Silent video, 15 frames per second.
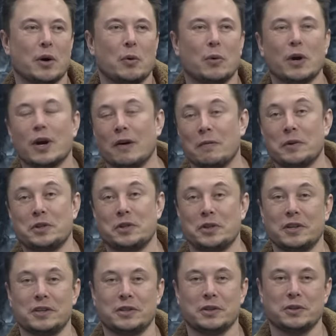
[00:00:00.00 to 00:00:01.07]
what
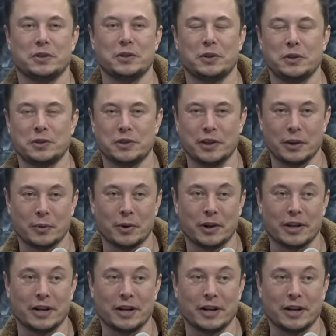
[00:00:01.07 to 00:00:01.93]
opportunities do you, do you see in the world,